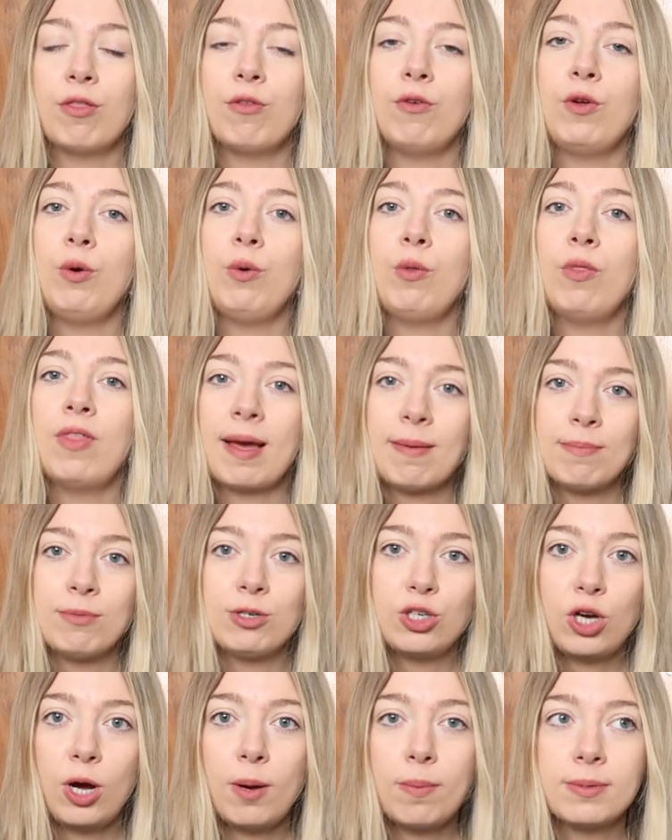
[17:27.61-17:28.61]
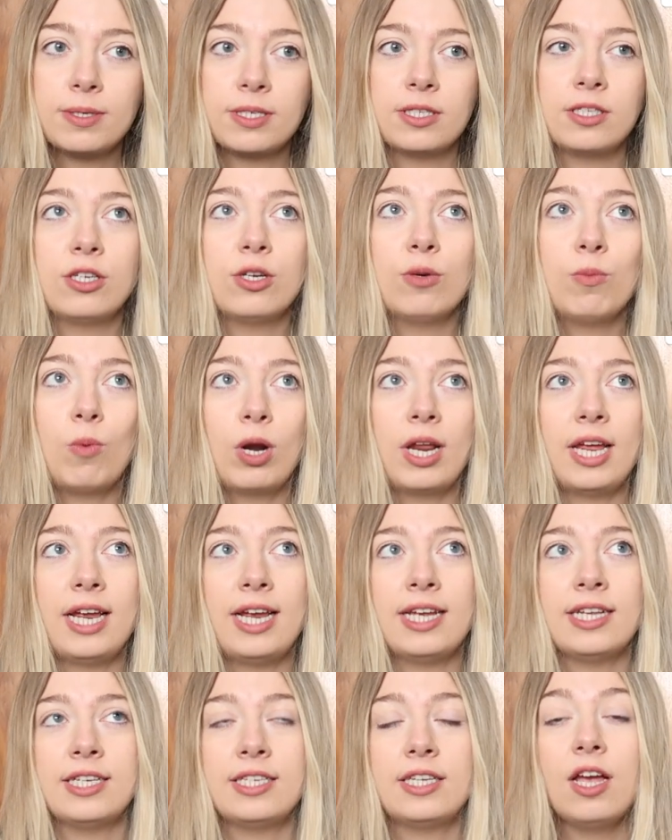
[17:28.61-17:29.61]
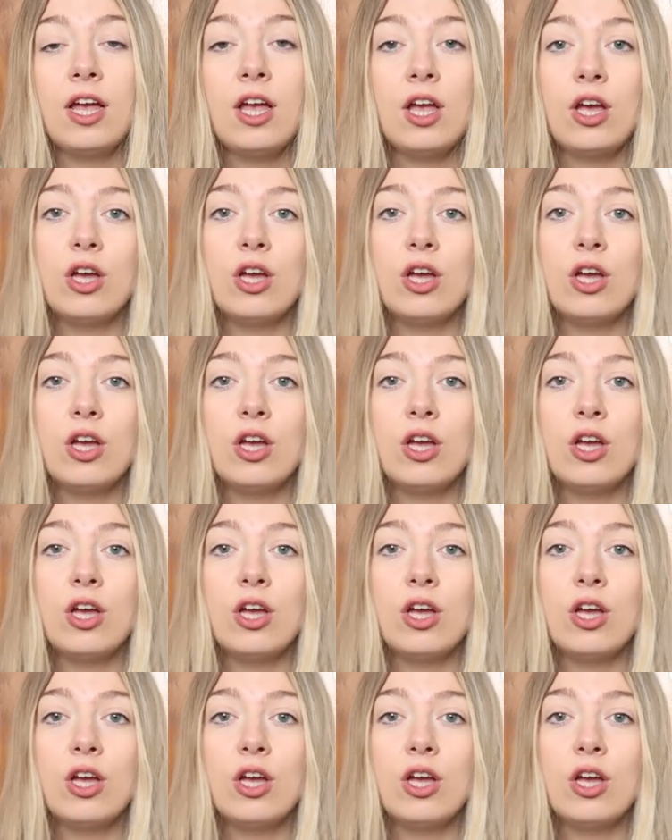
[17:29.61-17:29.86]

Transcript: through them shops to what it is